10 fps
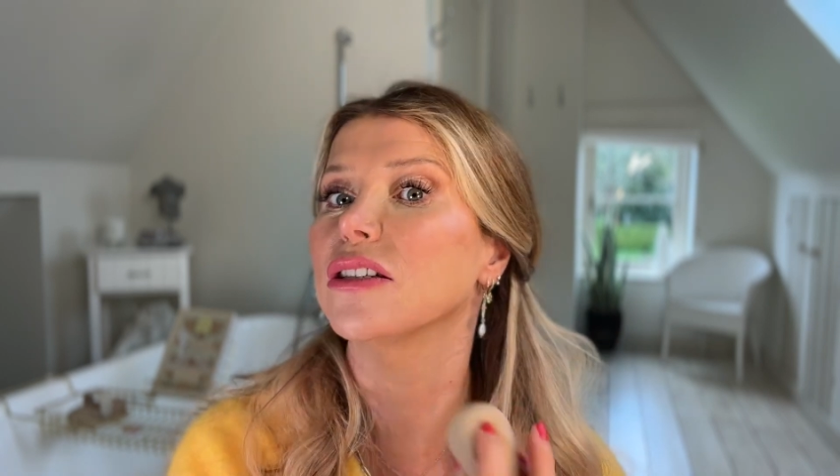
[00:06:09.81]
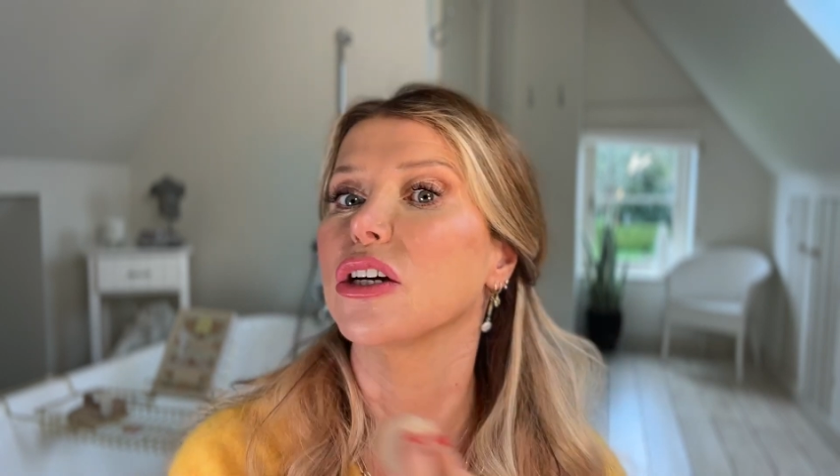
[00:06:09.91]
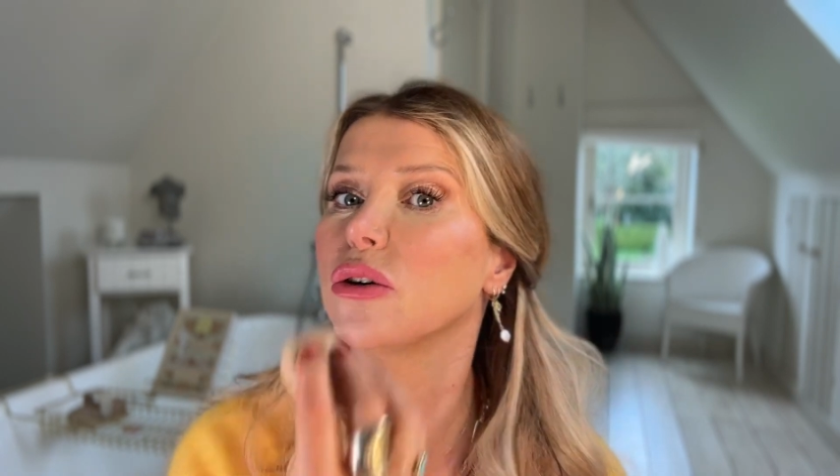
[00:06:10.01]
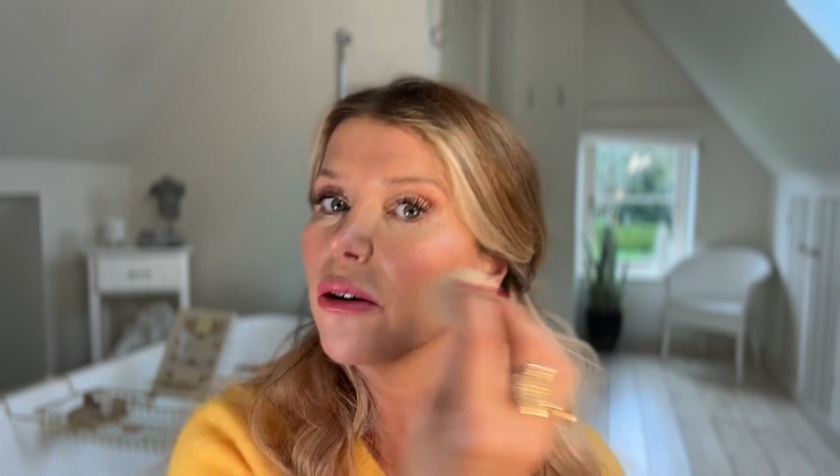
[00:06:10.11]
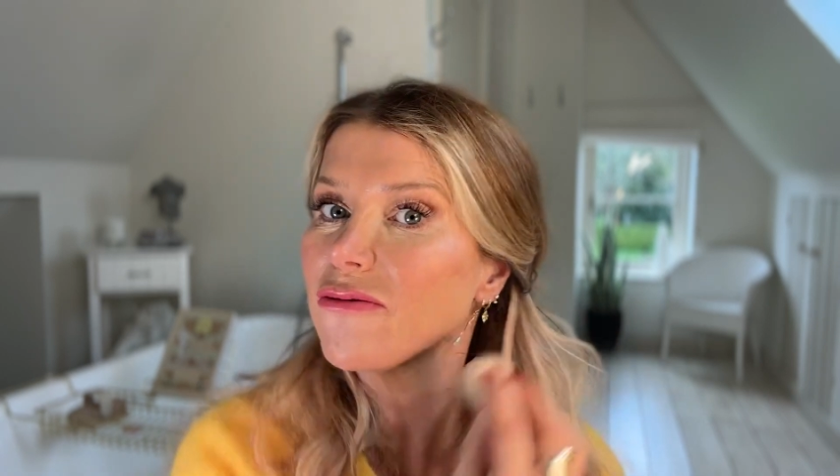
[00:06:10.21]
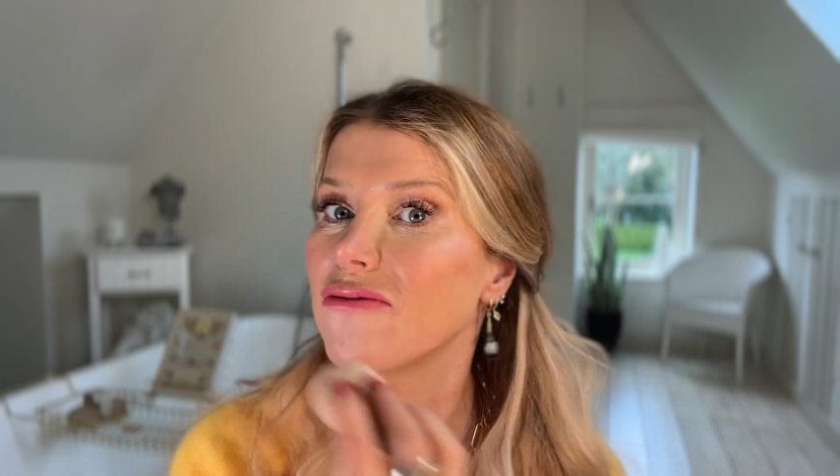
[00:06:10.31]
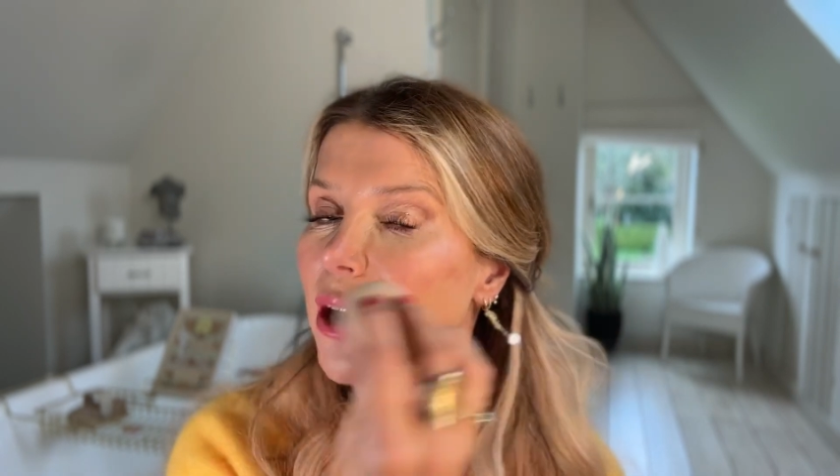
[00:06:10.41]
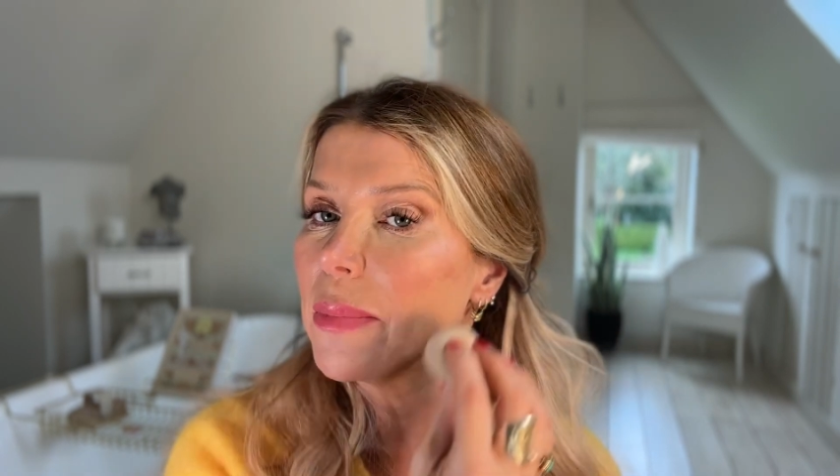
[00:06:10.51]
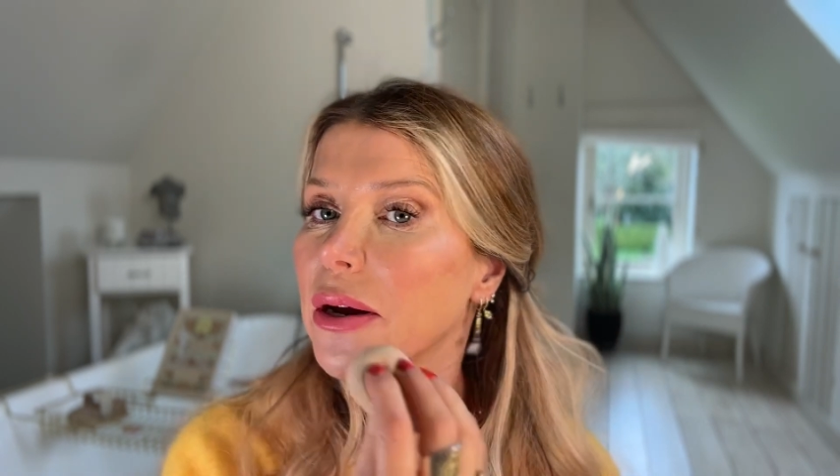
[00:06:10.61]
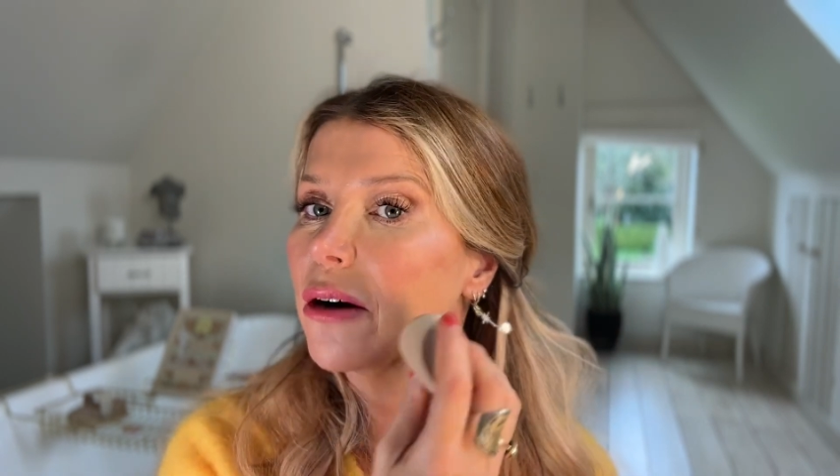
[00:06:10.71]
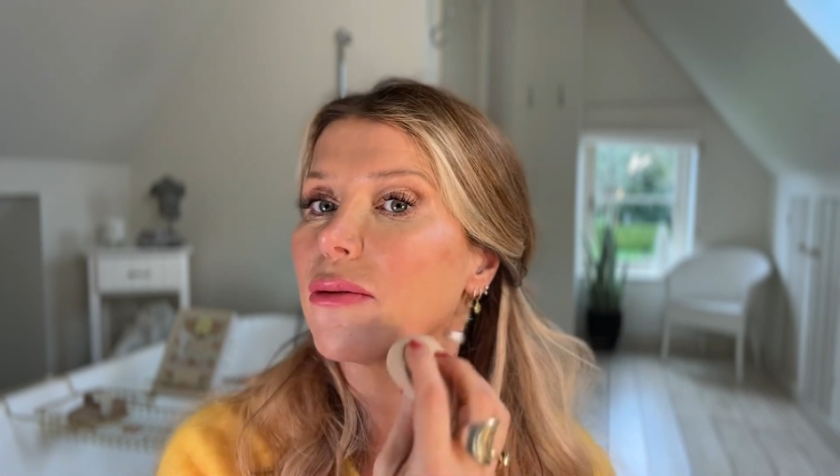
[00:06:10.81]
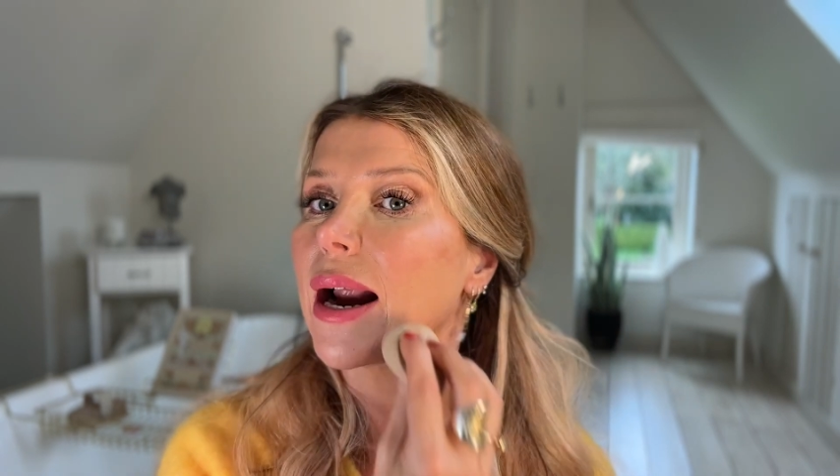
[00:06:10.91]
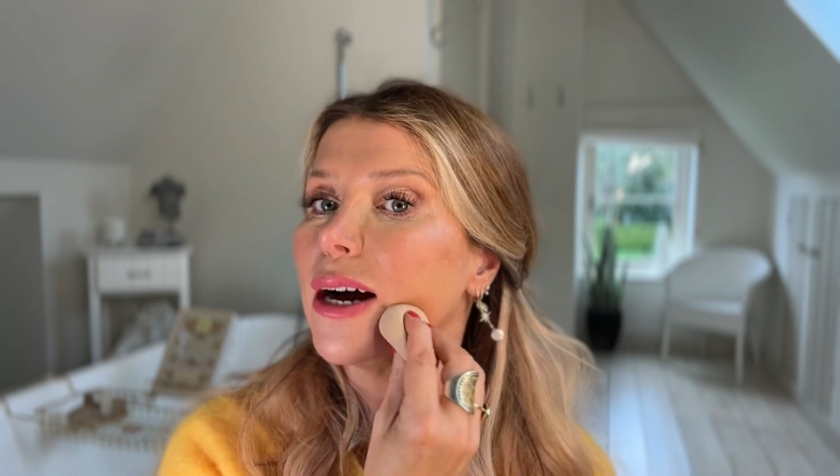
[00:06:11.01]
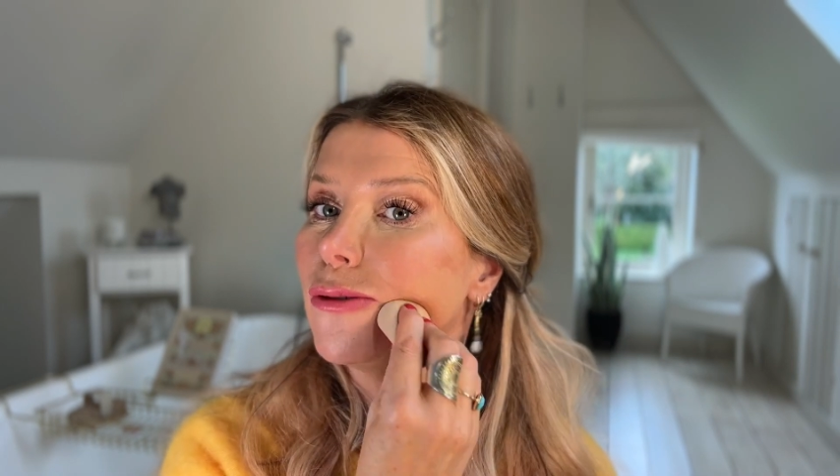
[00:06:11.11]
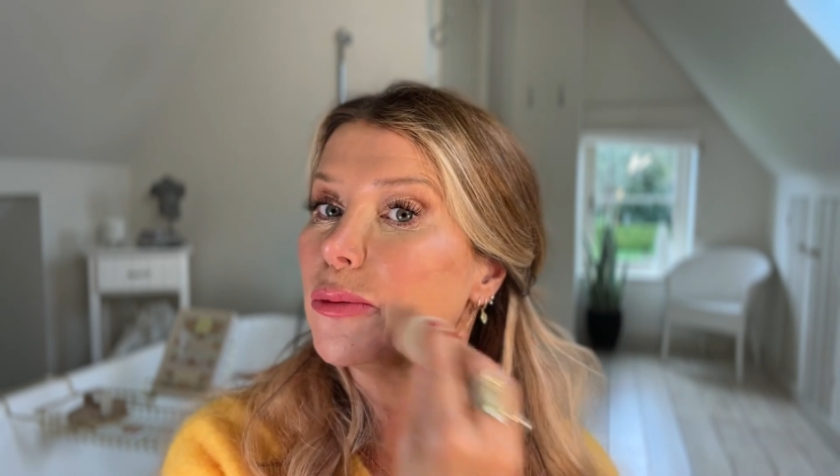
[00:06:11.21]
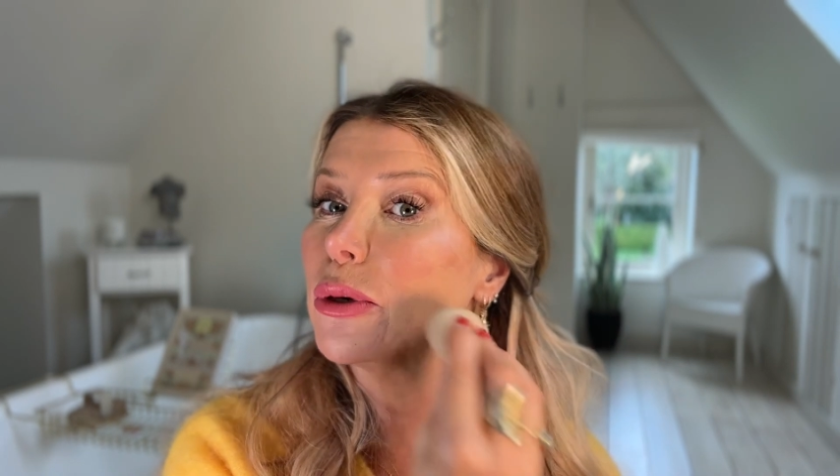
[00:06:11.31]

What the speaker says: So you're not rubbing around,